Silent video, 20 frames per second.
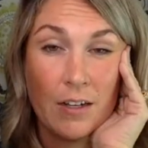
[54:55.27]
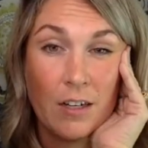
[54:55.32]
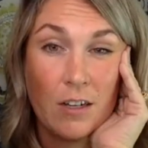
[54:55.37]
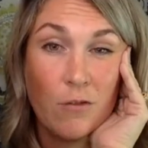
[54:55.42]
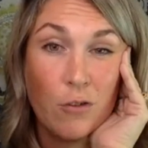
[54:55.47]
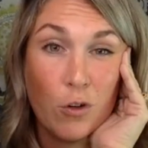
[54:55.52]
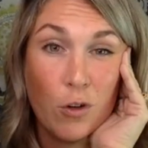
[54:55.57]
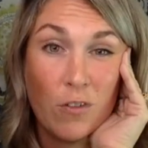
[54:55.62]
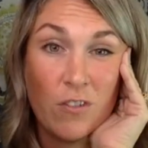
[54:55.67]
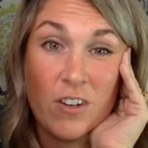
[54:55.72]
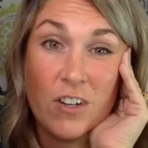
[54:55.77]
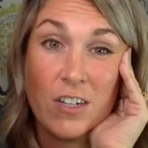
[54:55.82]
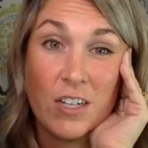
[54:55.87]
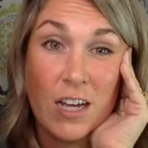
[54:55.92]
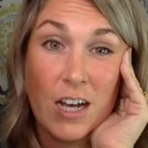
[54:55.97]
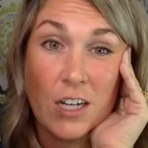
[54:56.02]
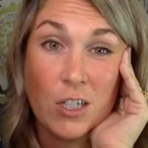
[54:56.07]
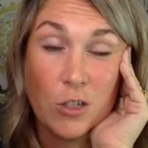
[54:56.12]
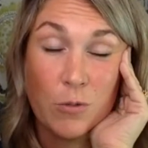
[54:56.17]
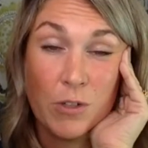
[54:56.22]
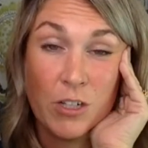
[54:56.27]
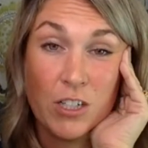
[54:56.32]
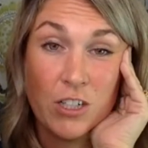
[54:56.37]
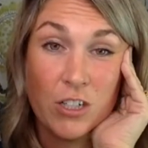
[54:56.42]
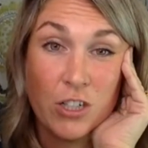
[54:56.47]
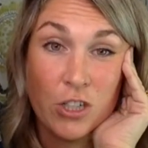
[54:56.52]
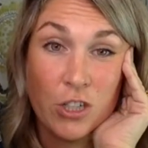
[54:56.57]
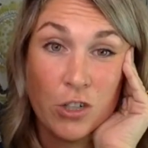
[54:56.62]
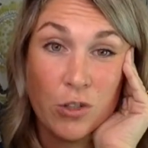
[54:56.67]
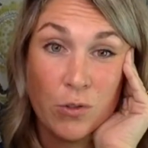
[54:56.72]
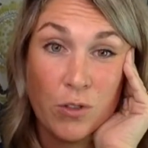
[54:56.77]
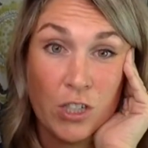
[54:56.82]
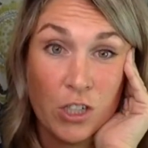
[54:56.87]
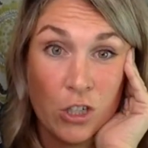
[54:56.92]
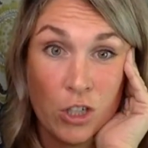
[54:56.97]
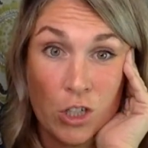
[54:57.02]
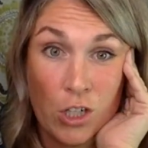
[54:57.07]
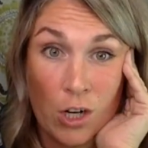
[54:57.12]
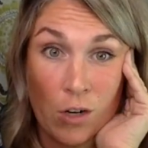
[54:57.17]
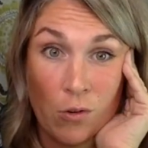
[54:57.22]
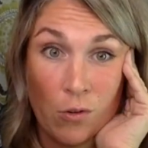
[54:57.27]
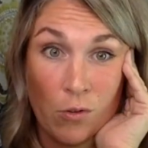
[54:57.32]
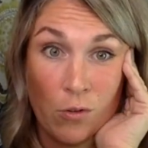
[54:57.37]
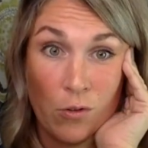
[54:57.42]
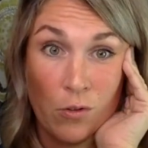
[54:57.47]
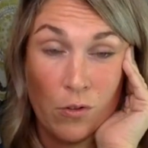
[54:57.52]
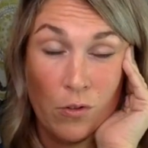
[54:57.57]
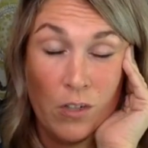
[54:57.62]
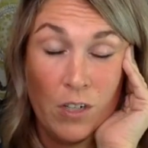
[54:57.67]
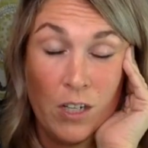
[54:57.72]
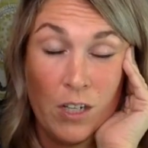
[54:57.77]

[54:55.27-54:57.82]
if you have an attachment issue in general,